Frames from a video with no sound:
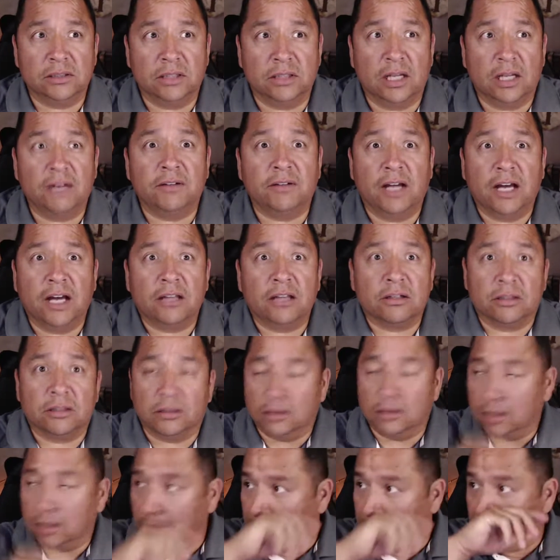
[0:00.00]
love other
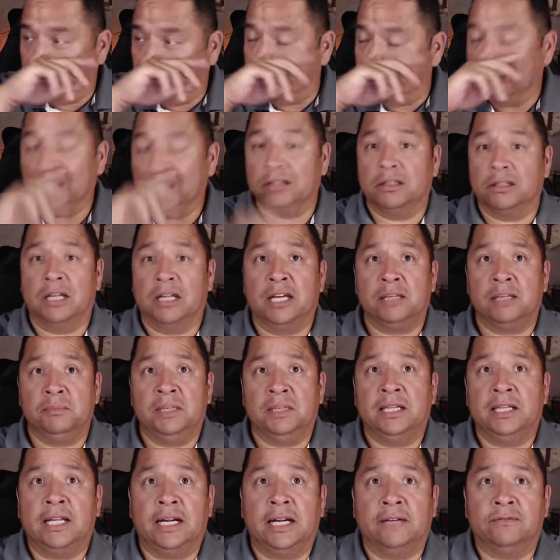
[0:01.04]
people that are like me
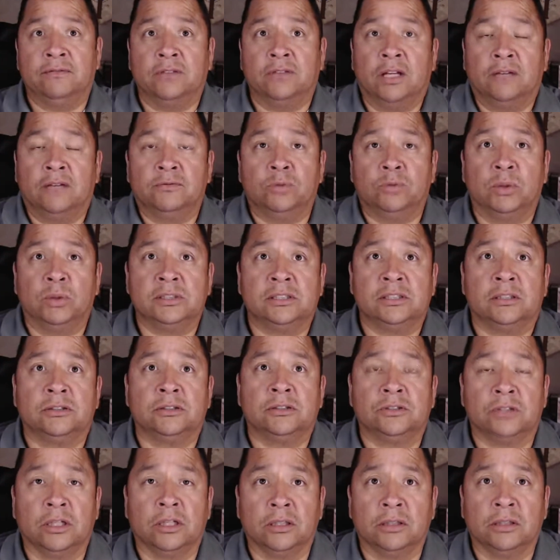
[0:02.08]
that have loved ones that are
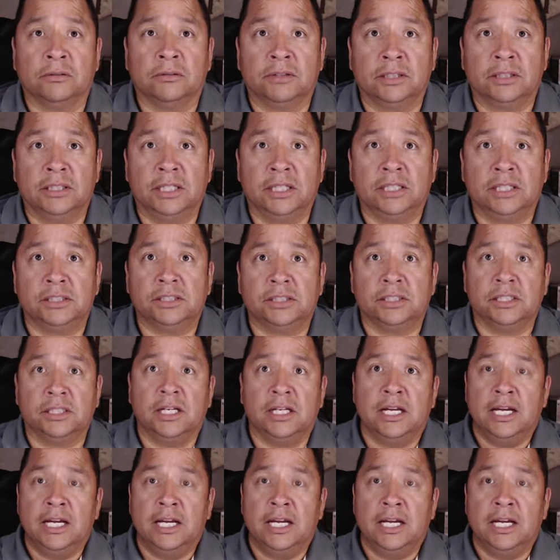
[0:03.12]
struggling with addiction,